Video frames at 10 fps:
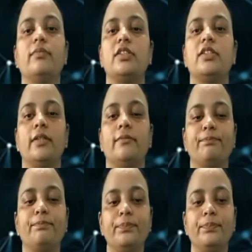string.
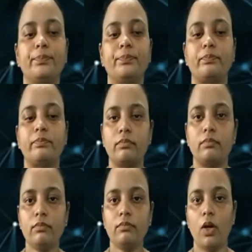
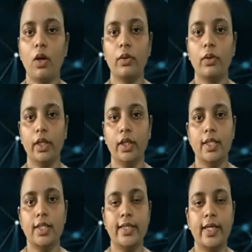Okay.
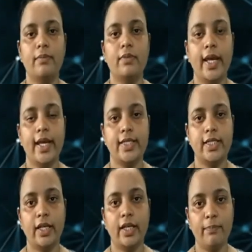same. Next,
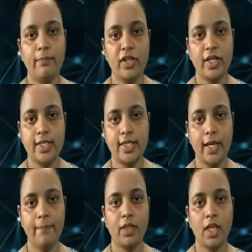input is
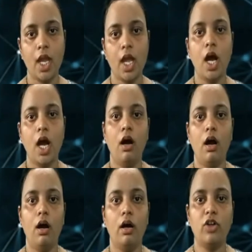C,
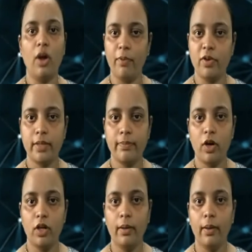tuple
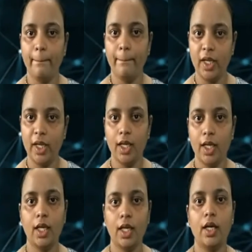symbol B,
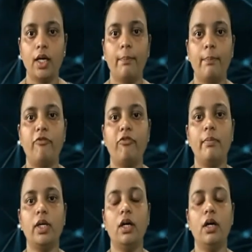
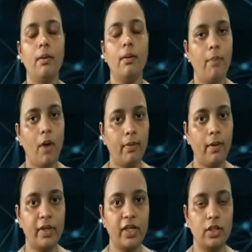performing a pop
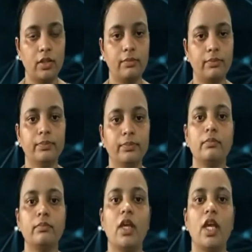operation.
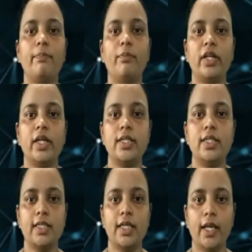Input is
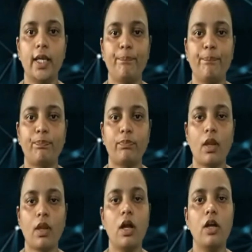C,
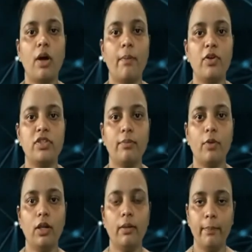tuple
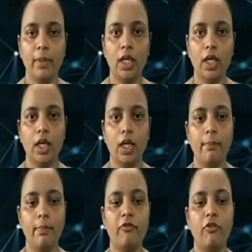symbol B,
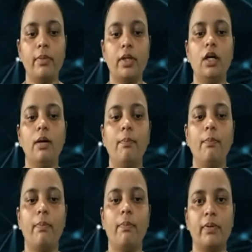performing a
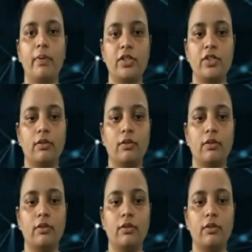pop operation.